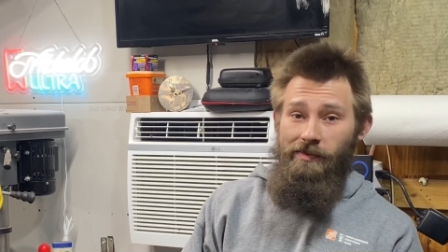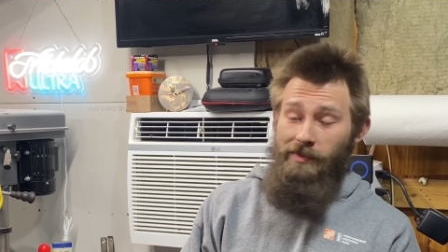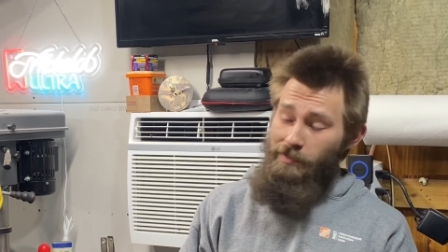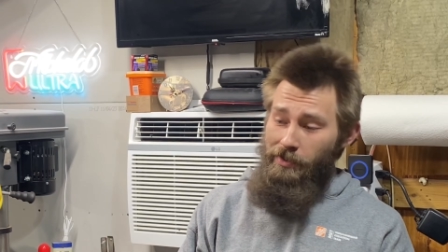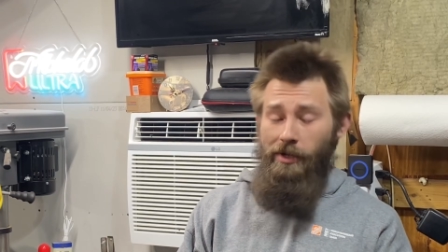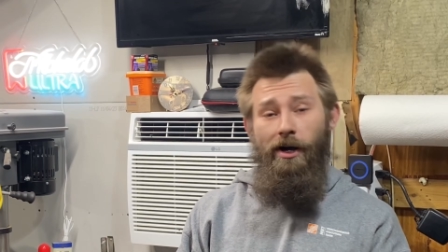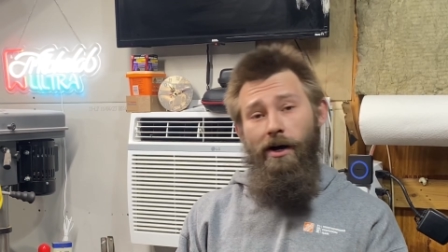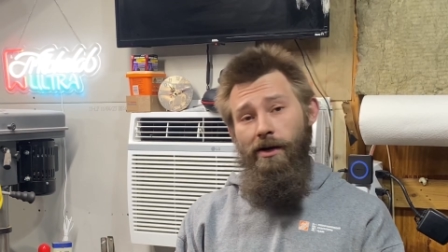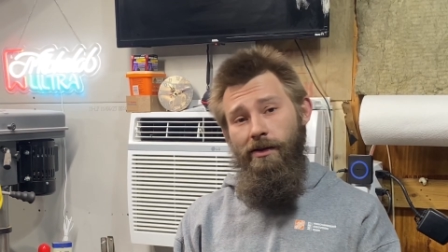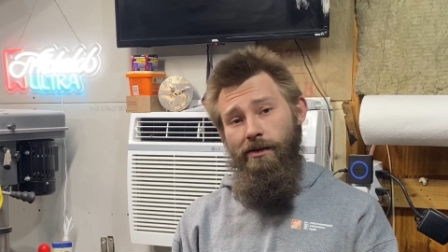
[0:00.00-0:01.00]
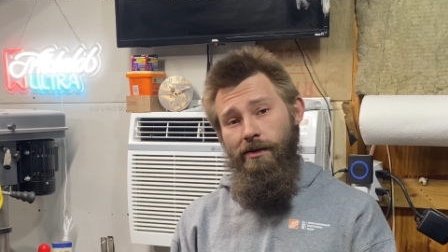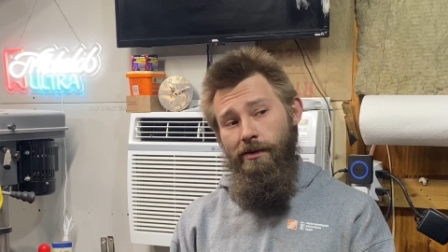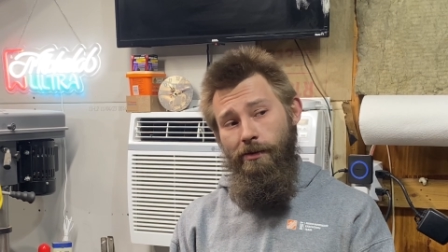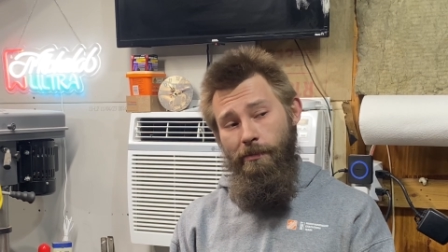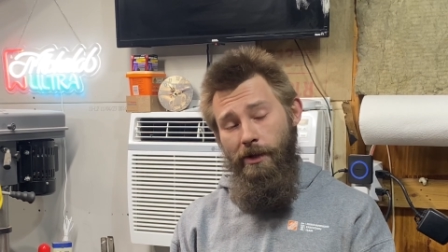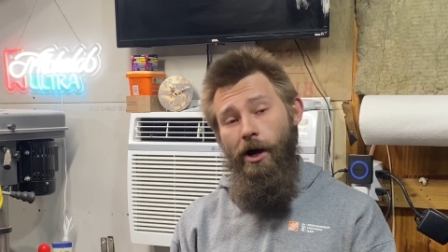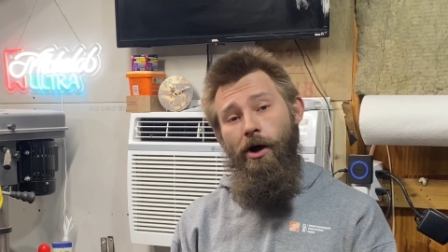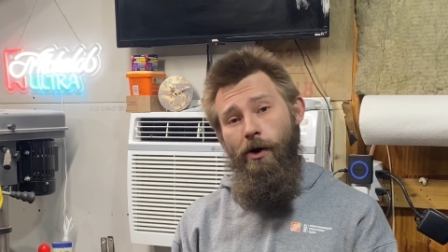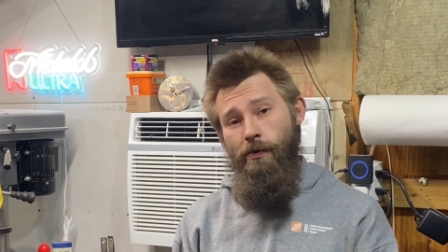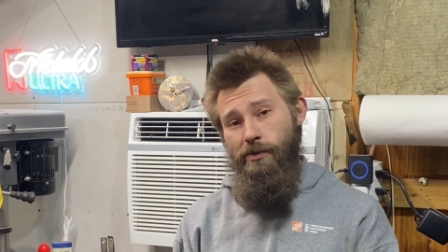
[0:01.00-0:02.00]
it's been a little bit of
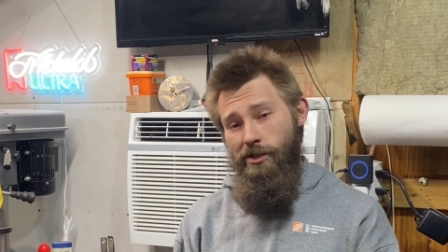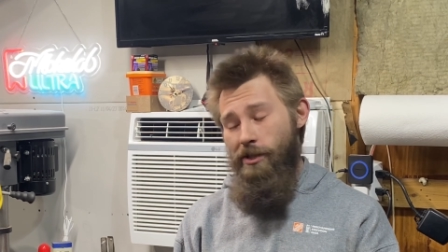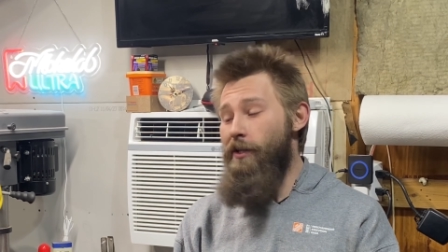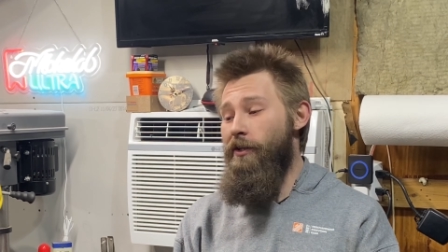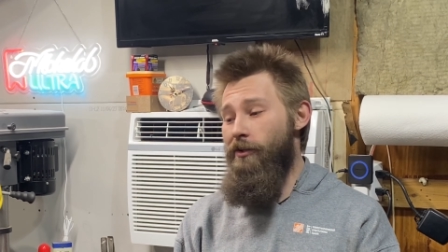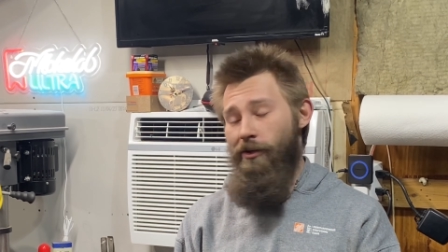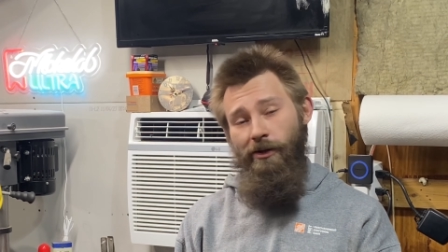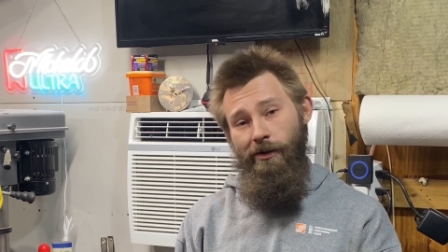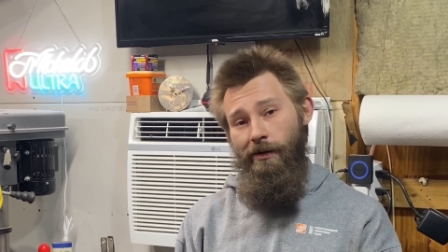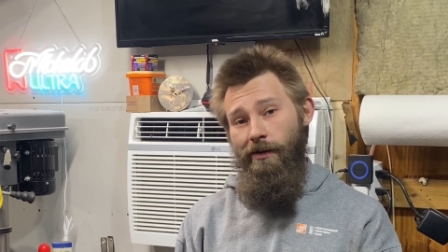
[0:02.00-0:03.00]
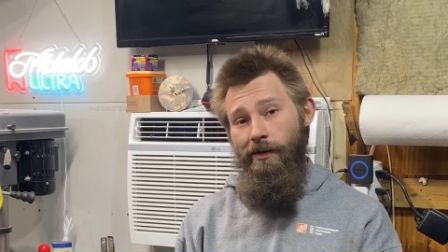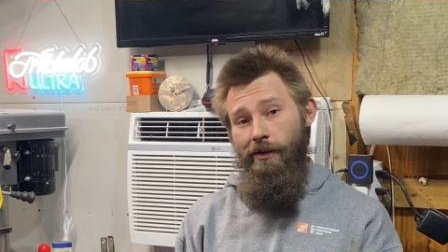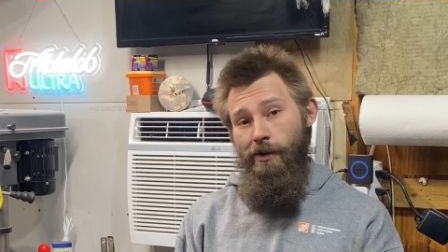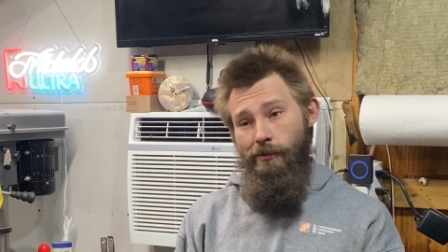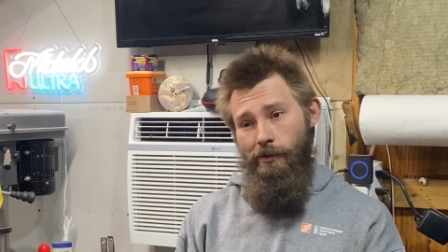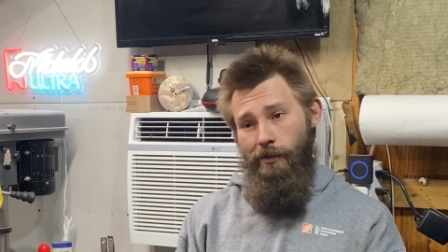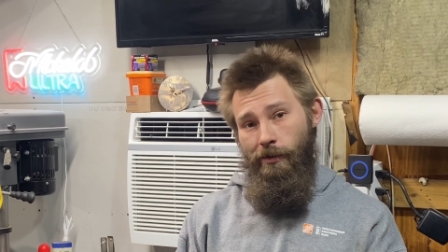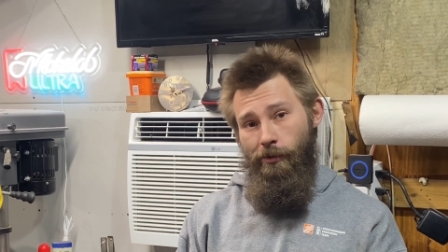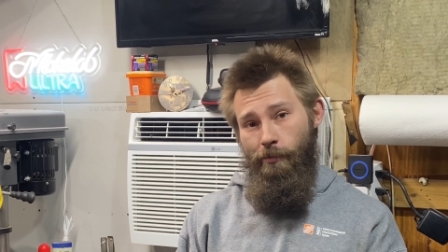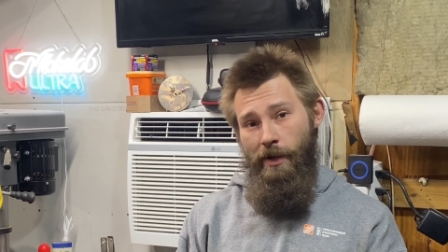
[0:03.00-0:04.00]
OT in here. Running a
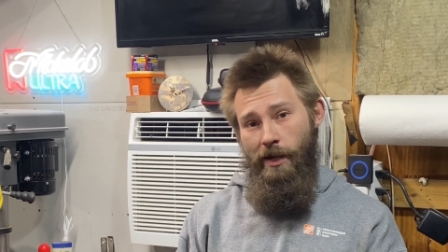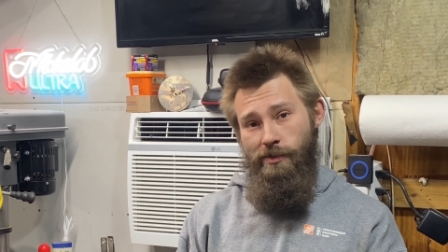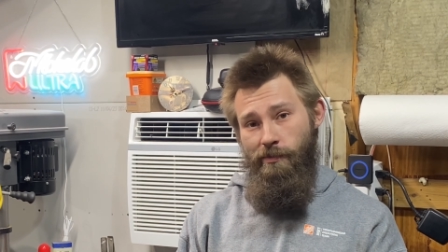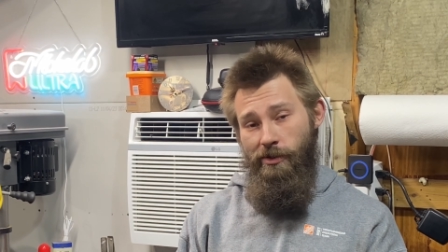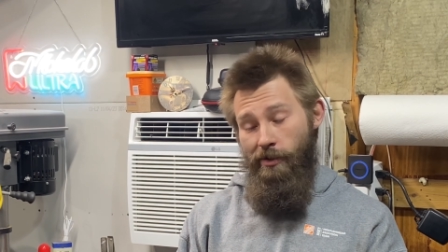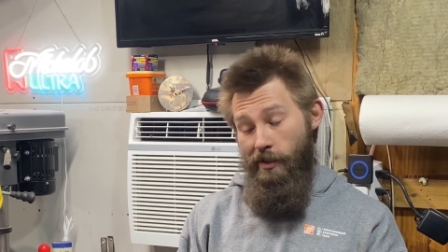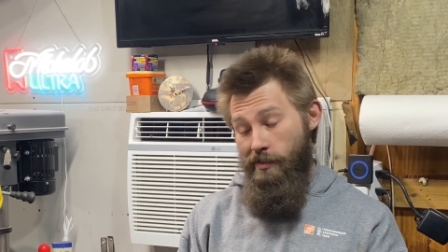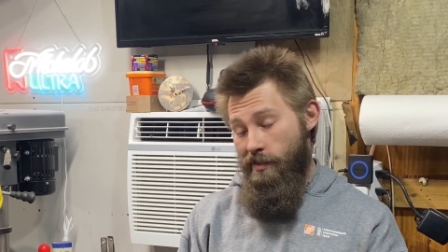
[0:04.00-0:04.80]
little past midnight. It's